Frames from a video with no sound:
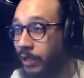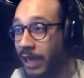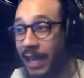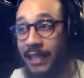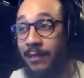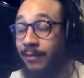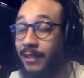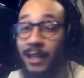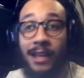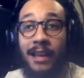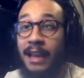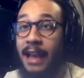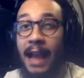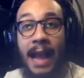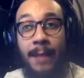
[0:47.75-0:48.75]
You guys,
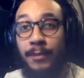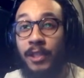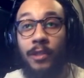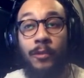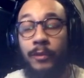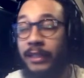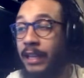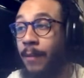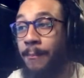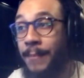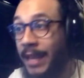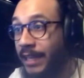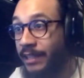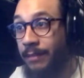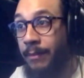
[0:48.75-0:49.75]
absolutely
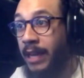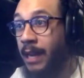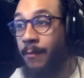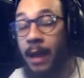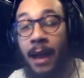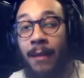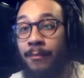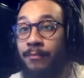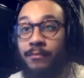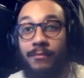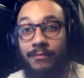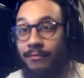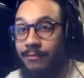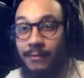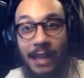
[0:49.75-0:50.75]
amazing, man. I'm
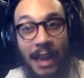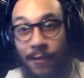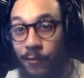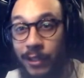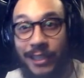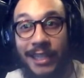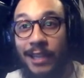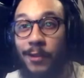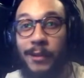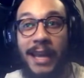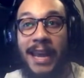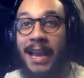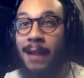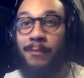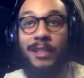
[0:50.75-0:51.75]
every single
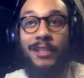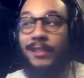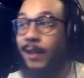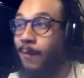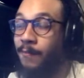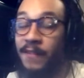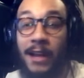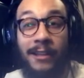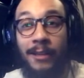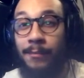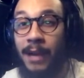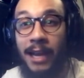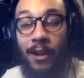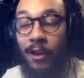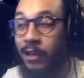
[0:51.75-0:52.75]
day, I'm just dumbfounded
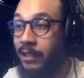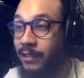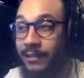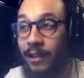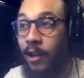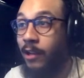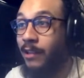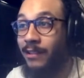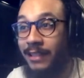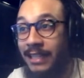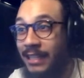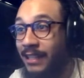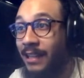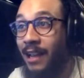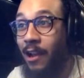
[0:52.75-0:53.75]
by all of
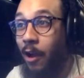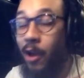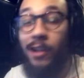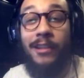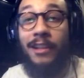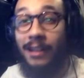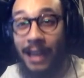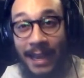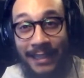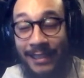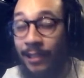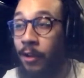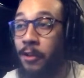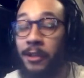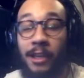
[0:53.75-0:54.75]
the
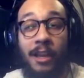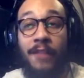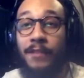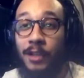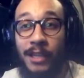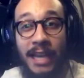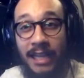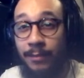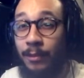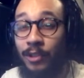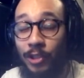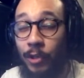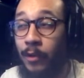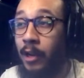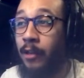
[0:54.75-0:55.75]
likes and all the love that you guys been
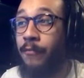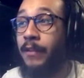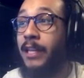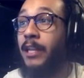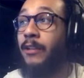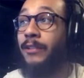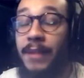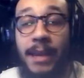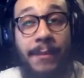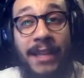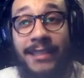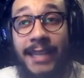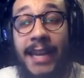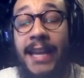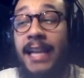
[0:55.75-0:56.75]
showing on the videos. But yeah,
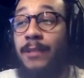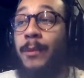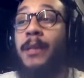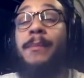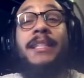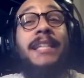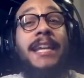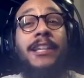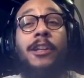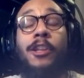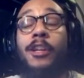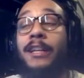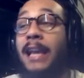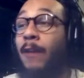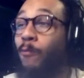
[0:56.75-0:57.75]
man, today, guys, we're going to be taking a
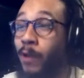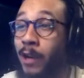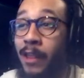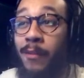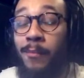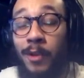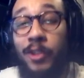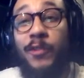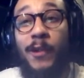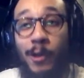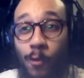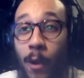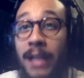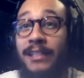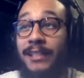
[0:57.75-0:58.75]
look at one of the most
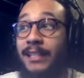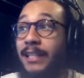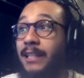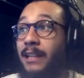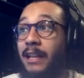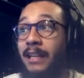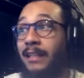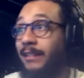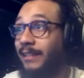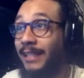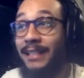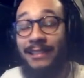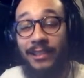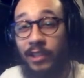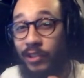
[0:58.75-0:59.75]
requested
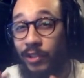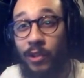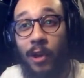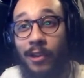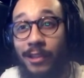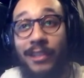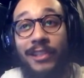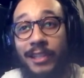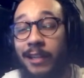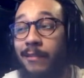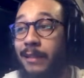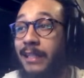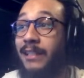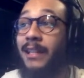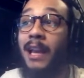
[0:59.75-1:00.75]
since the start of the
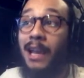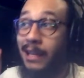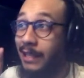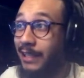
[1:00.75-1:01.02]
series.